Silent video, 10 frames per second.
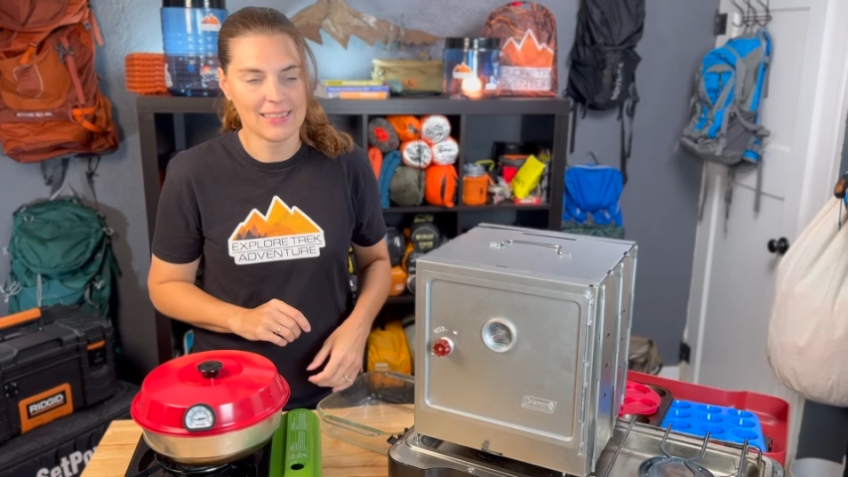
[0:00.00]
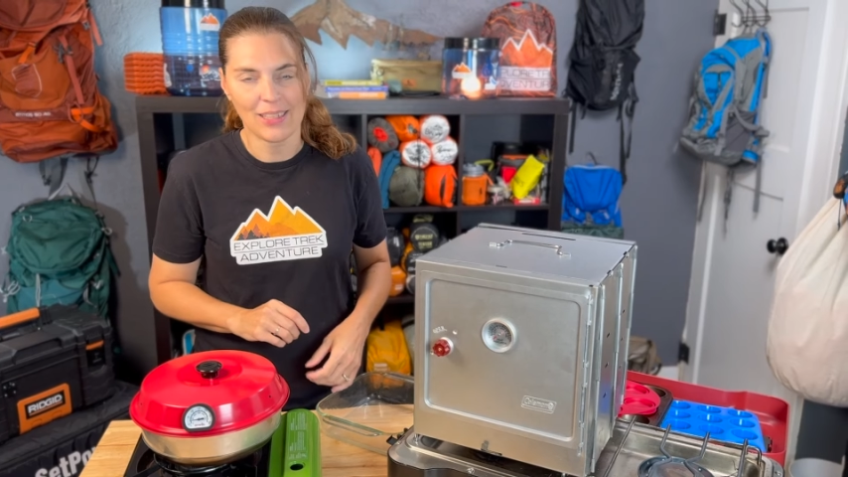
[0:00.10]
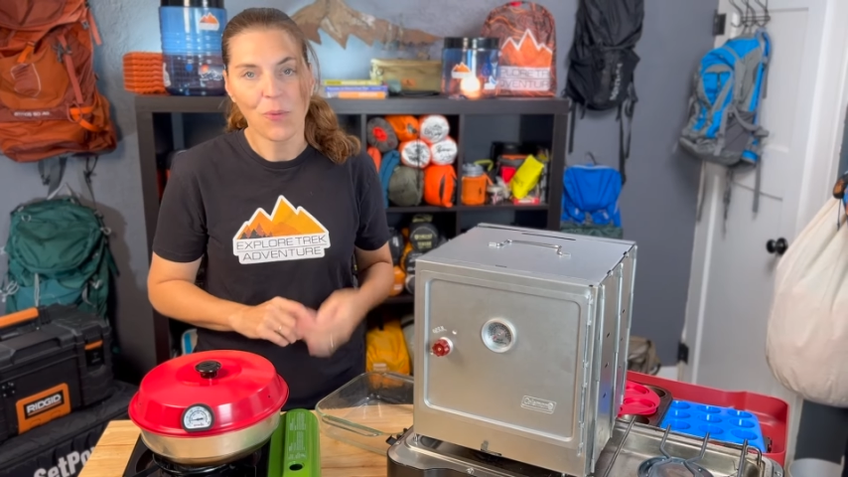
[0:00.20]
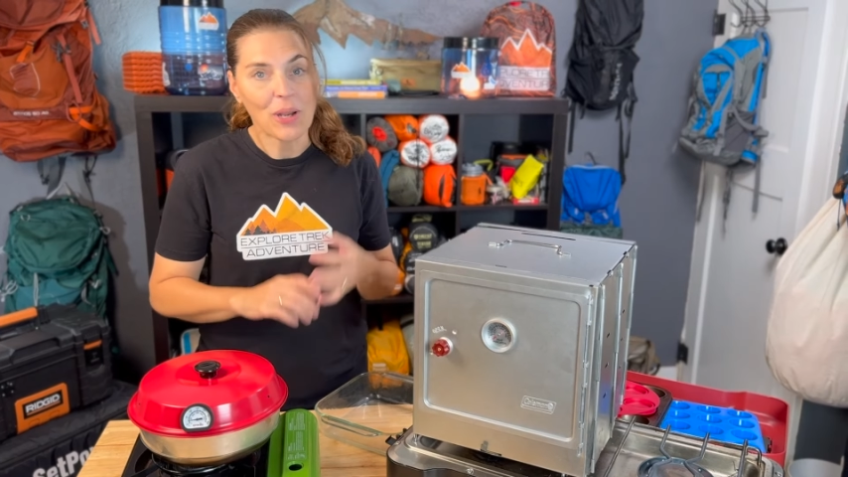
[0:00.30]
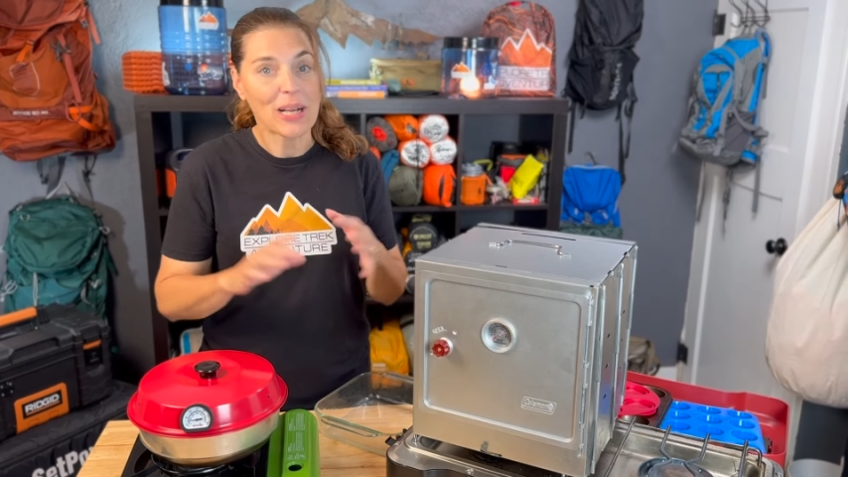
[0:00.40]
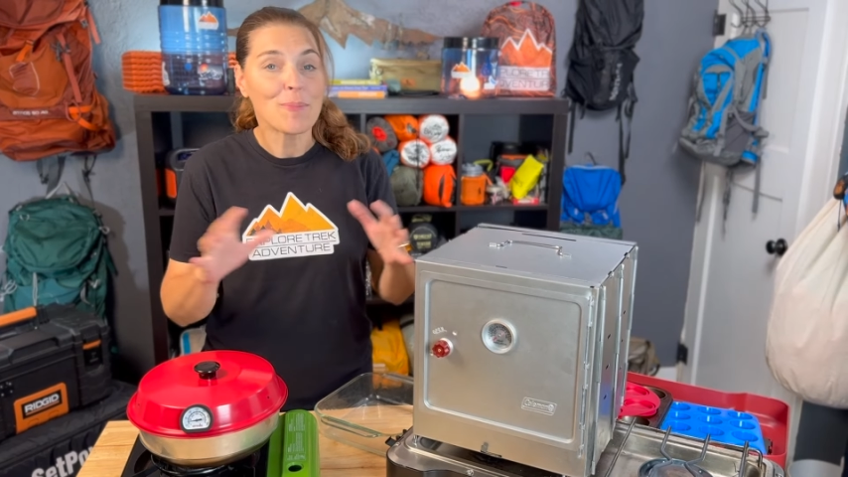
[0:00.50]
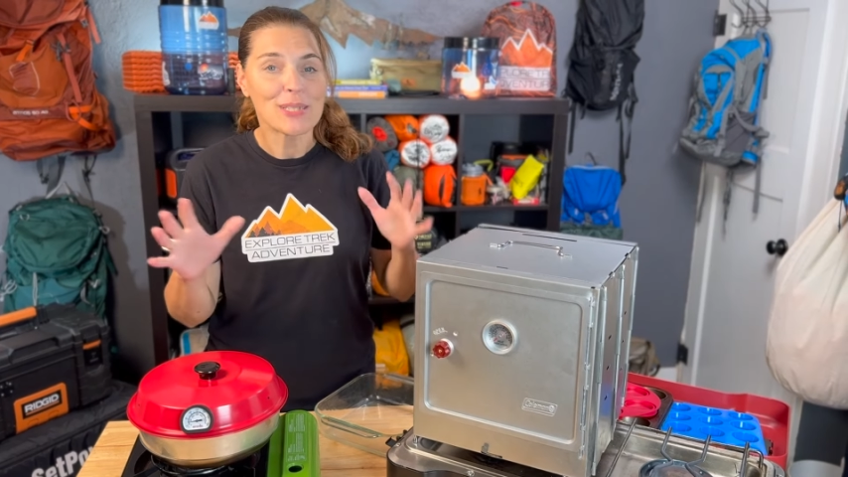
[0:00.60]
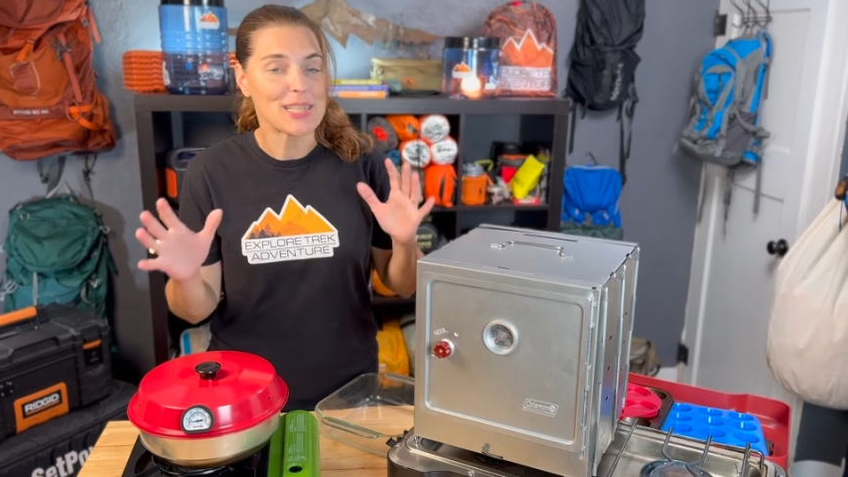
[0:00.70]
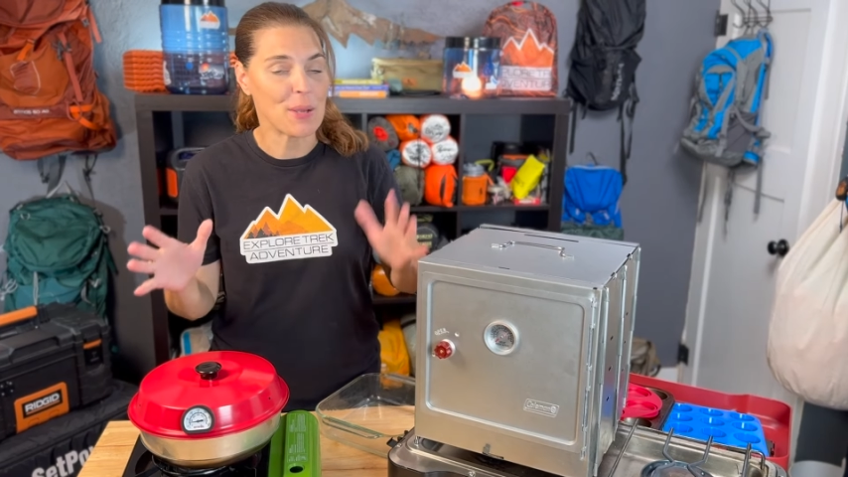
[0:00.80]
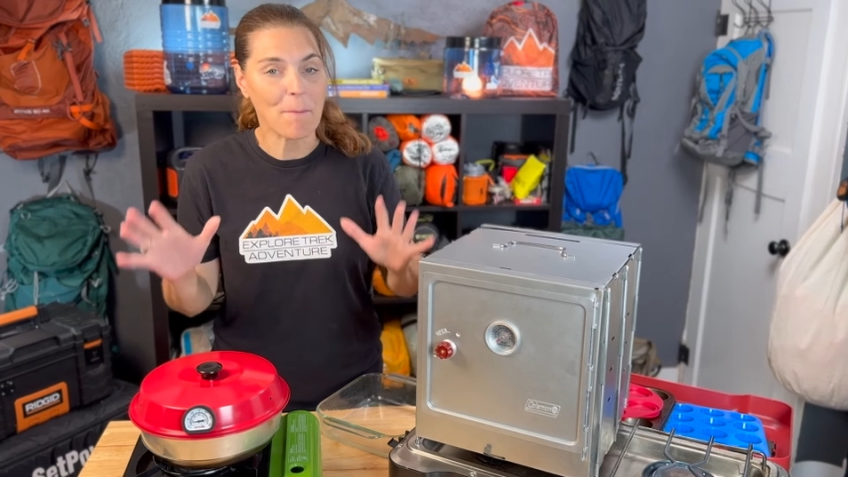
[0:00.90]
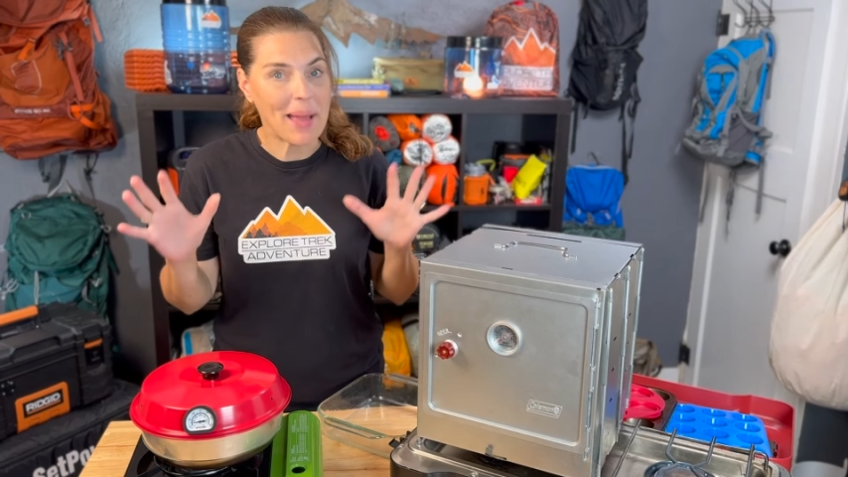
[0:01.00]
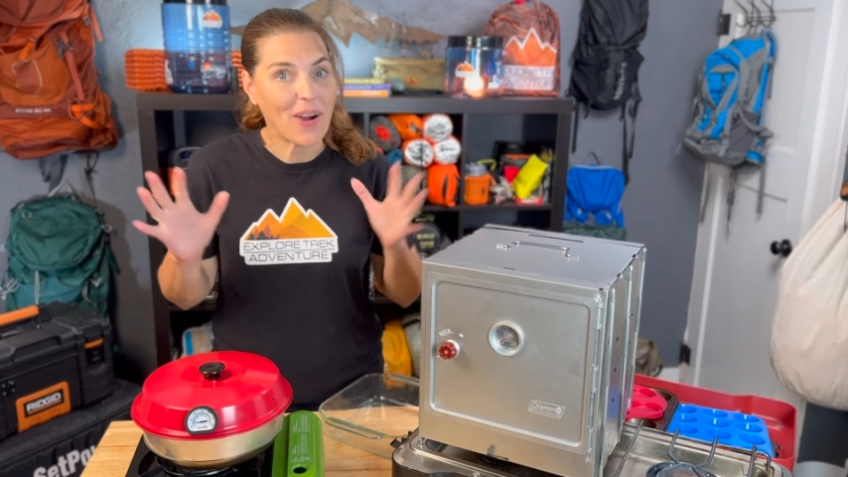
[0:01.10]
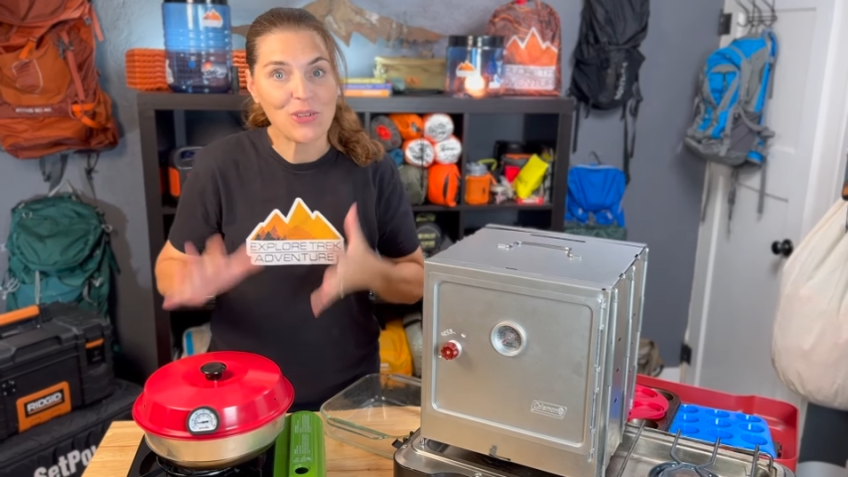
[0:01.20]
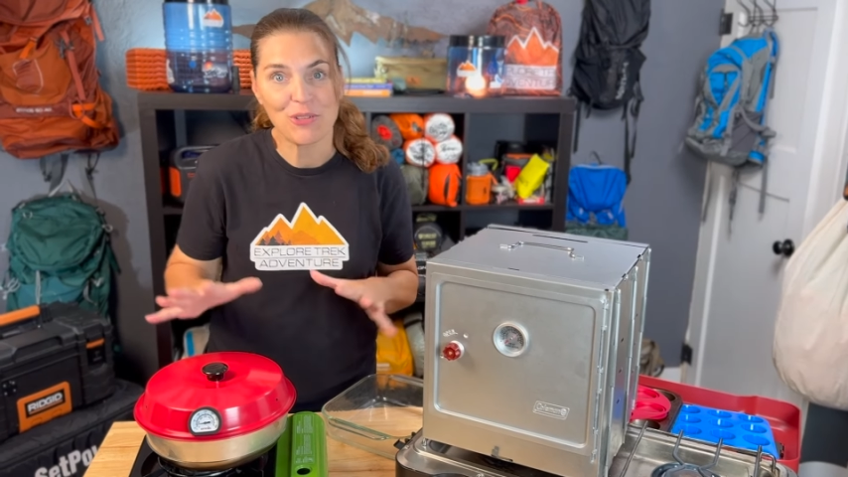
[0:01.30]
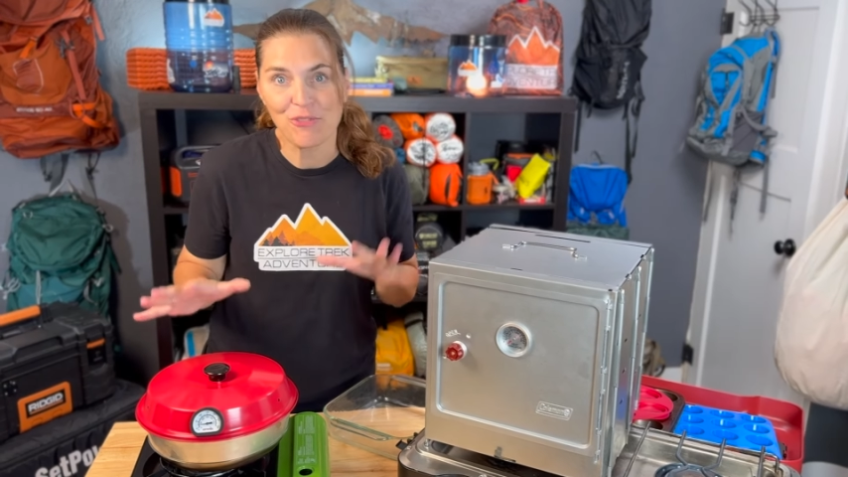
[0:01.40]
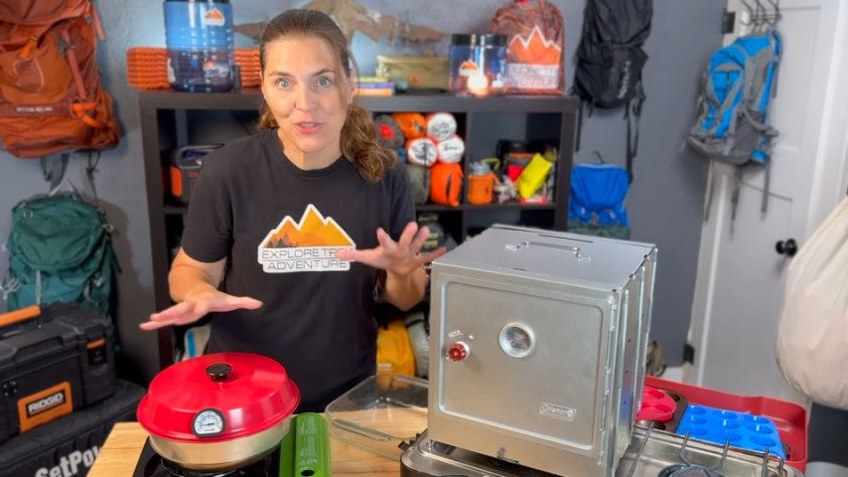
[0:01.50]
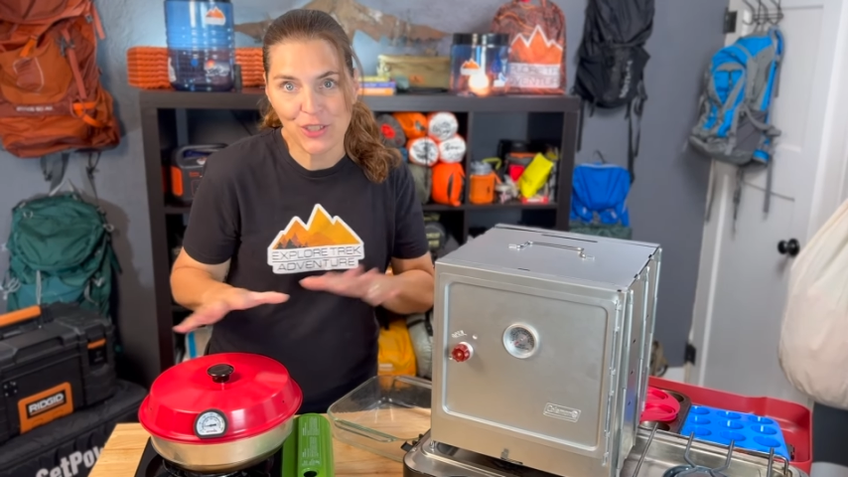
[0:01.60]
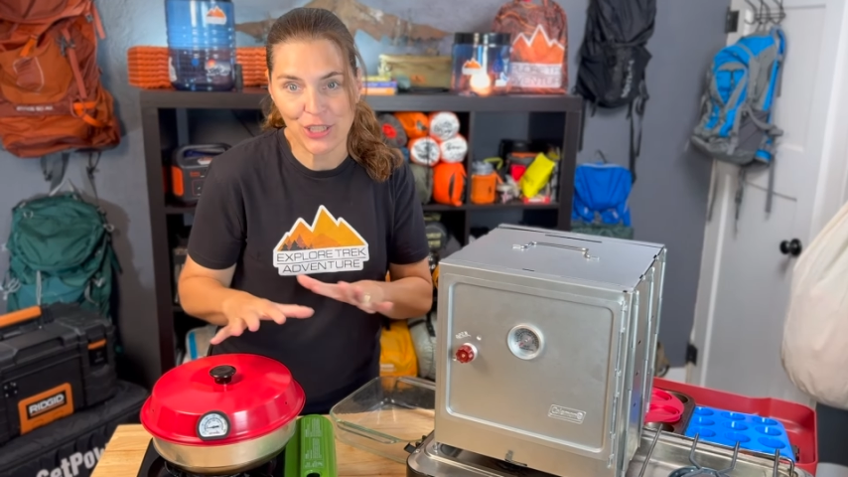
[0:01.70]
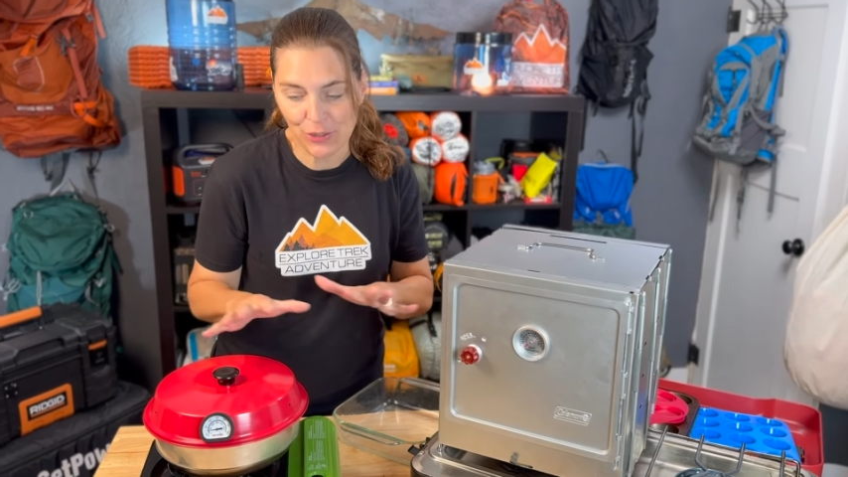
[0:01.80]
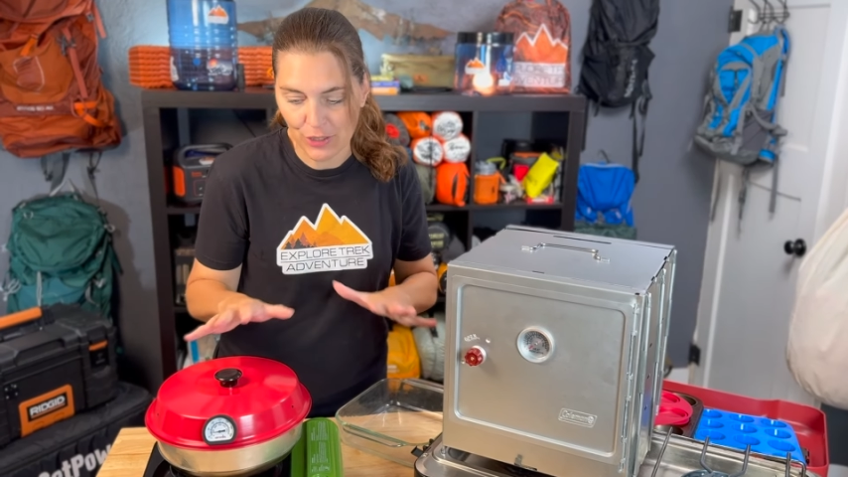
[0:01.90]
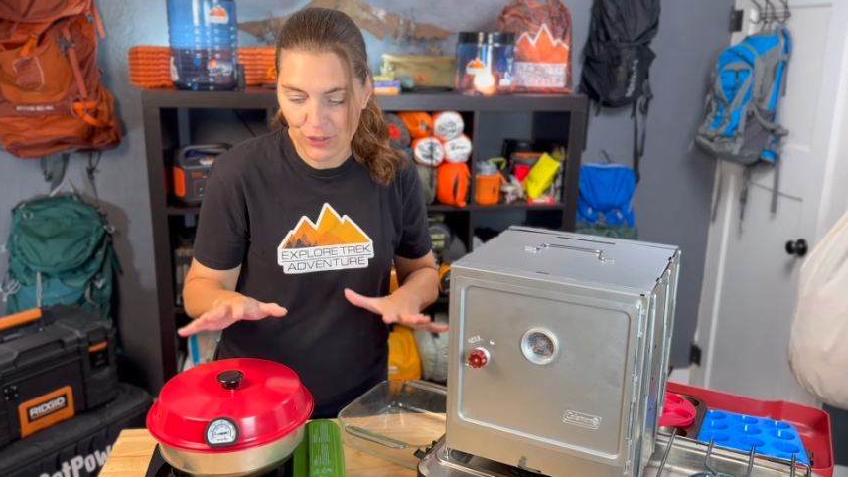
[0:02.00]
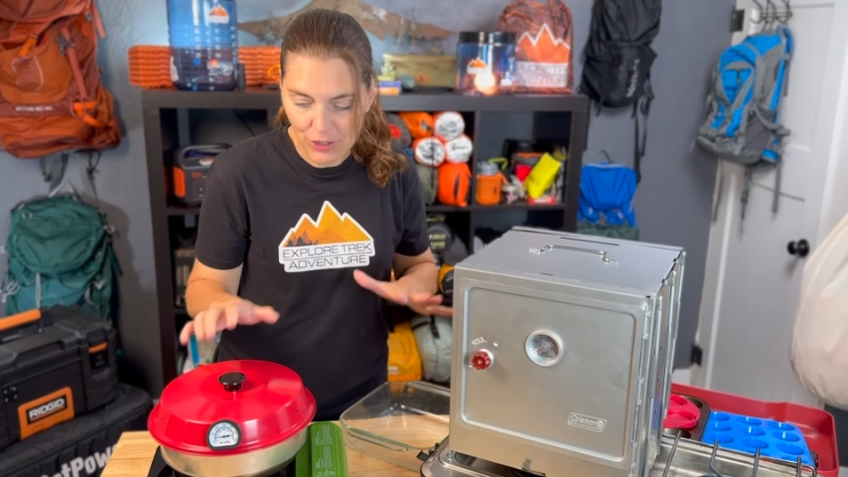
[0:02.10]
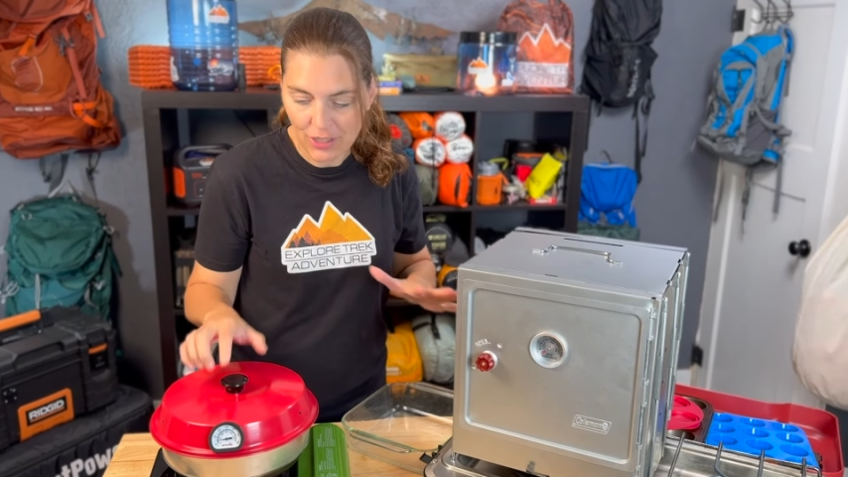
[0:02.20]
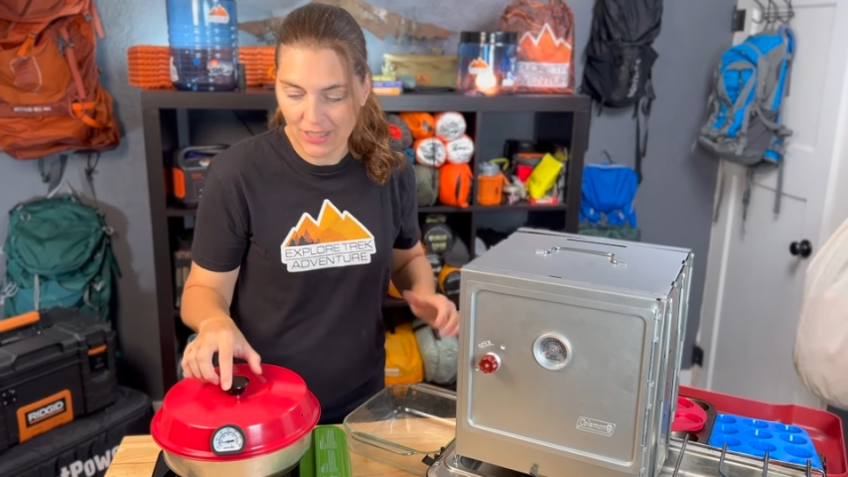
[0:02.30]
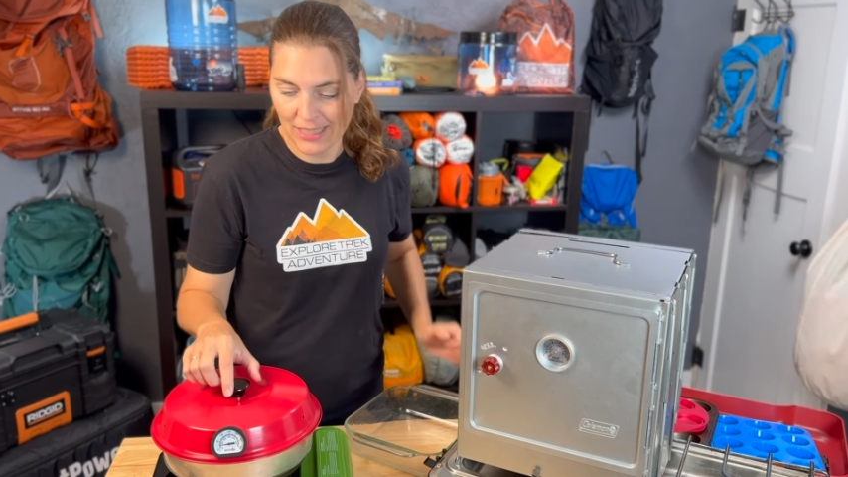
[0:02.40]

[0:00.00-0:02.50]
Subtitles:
When it comes to the amount of food that you can cook,